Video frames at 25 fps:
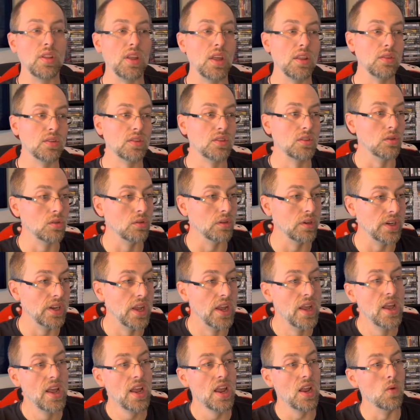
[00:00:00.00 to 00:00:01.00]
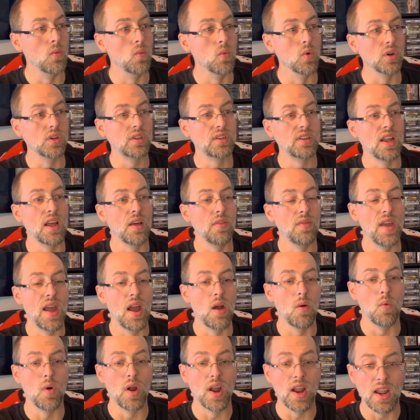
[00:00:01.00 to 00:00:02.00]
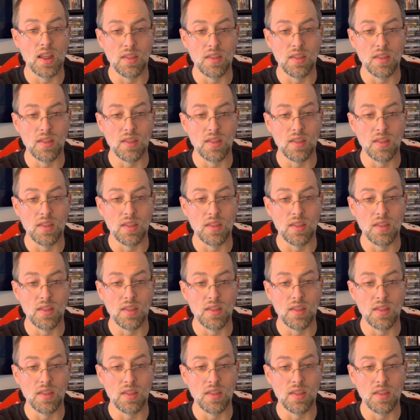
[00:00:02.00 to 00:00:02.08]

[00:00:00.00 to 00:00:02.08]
other story and work down that way,